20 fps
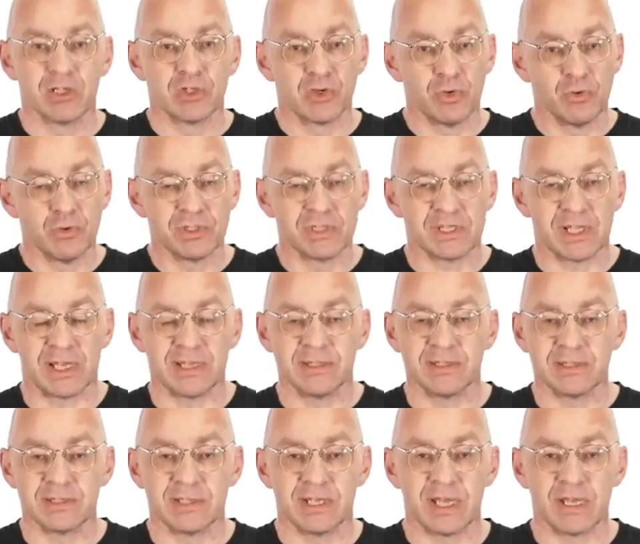two
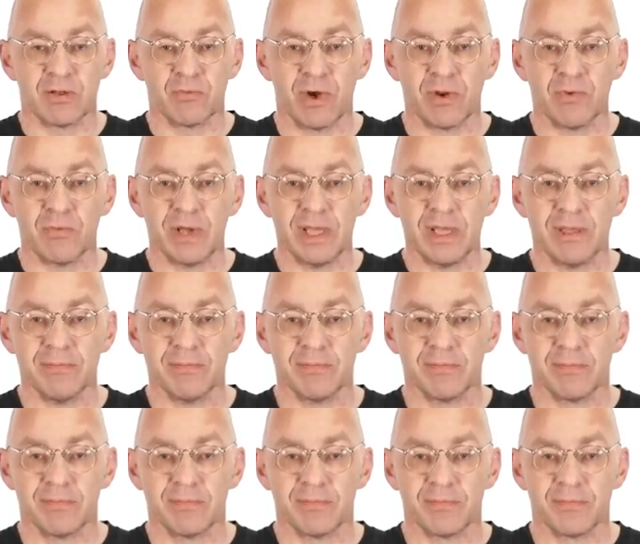cents in one way,
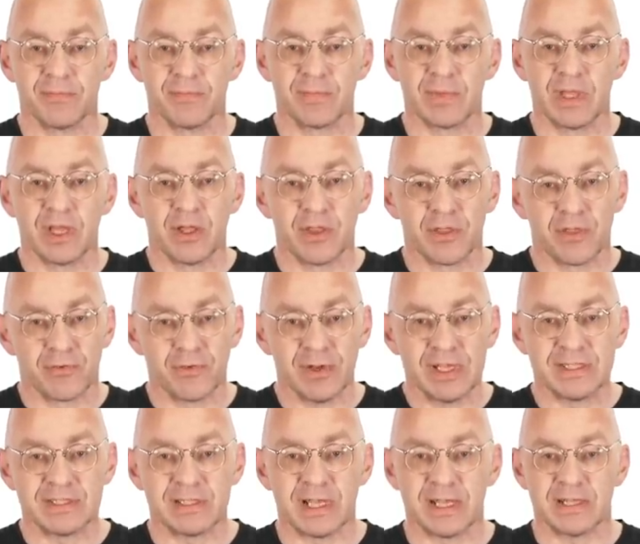3
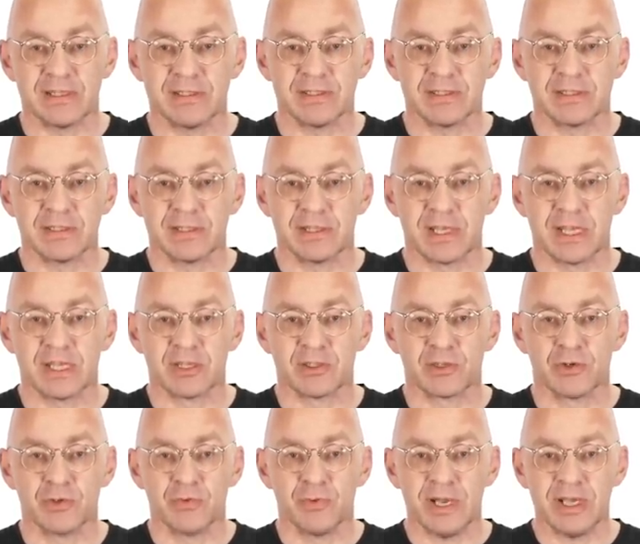cents in
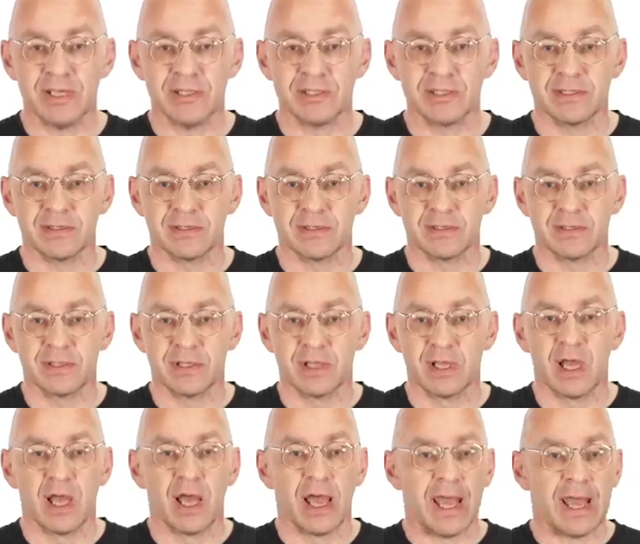two ways,
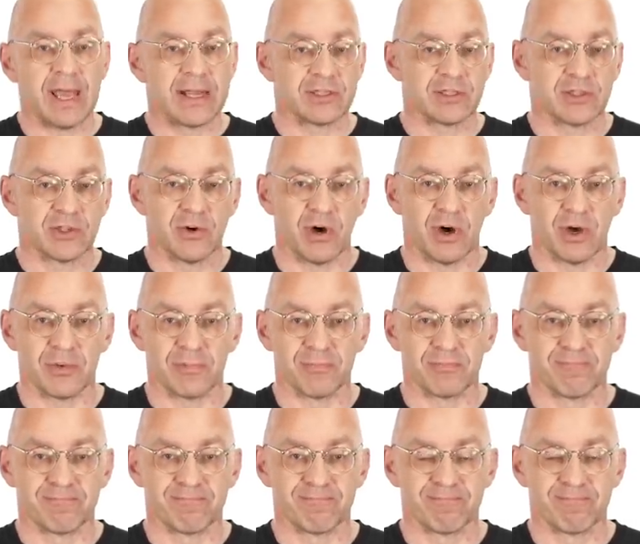and so on.
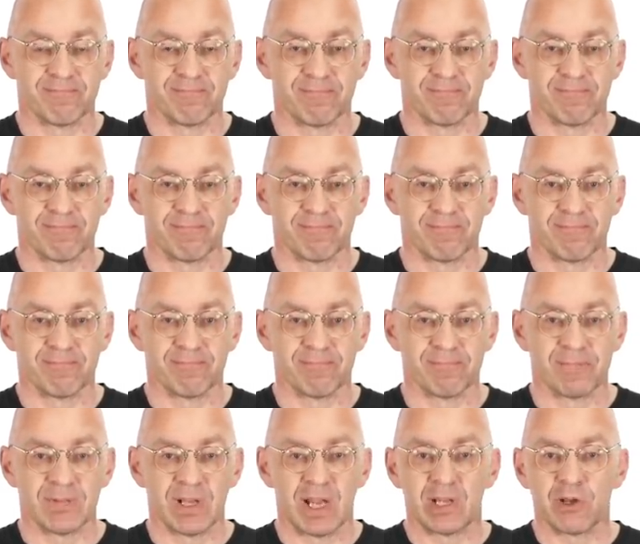
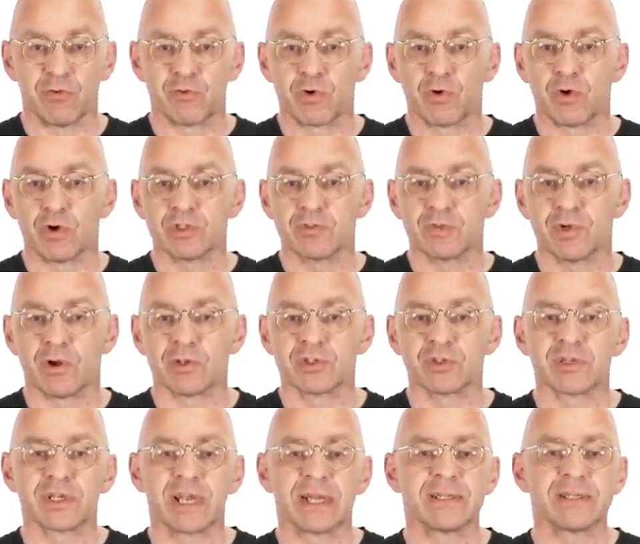And of course, we
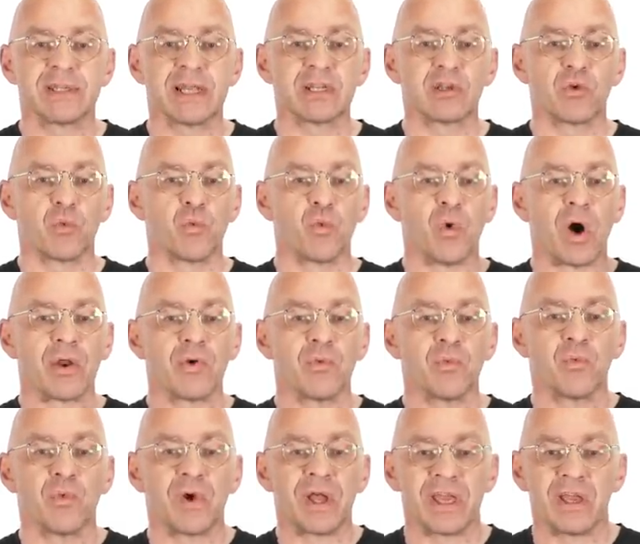also get that
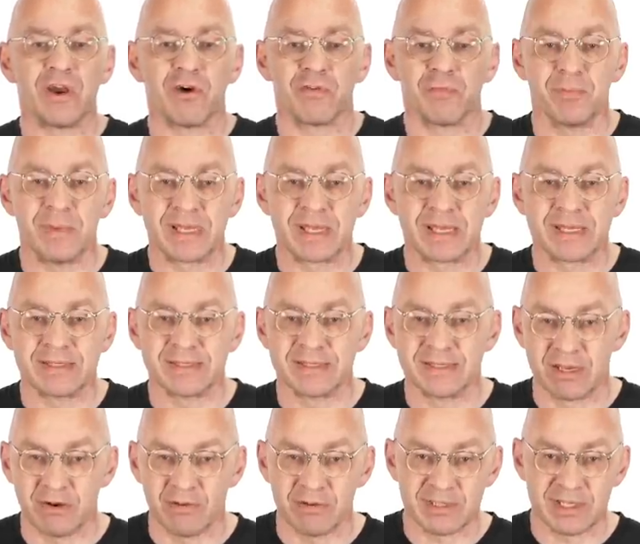one way of making
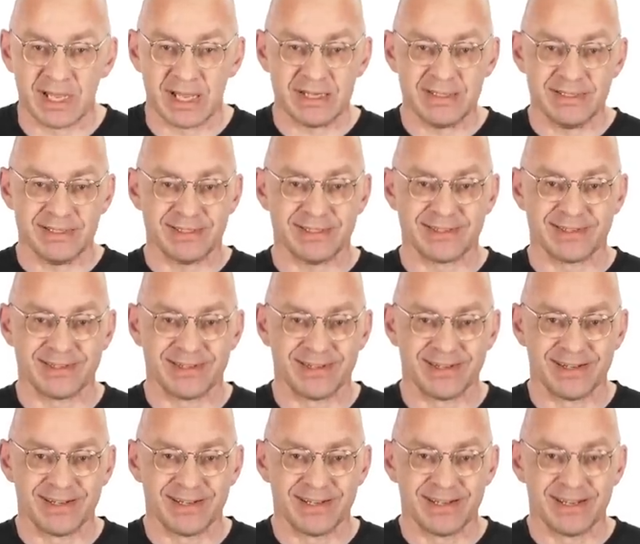0 cents
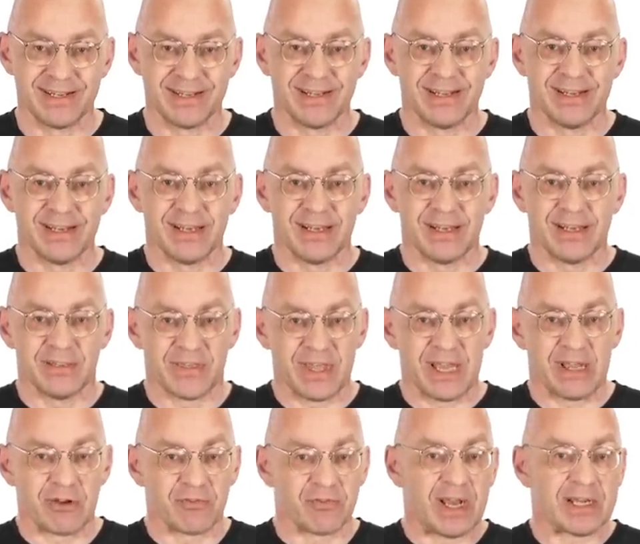
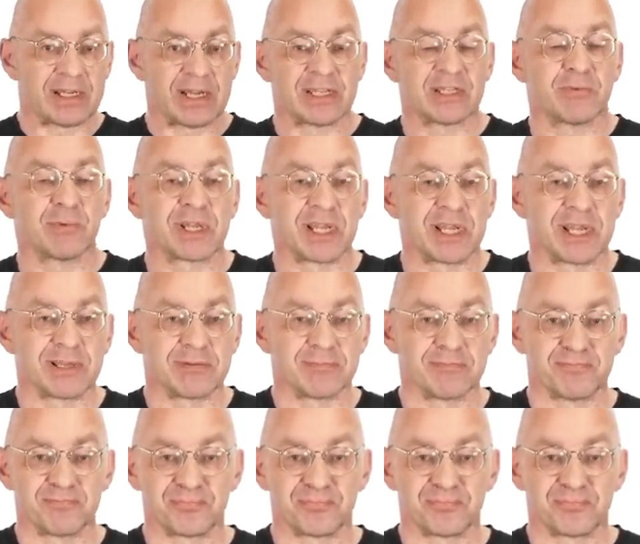there, right at the beginning.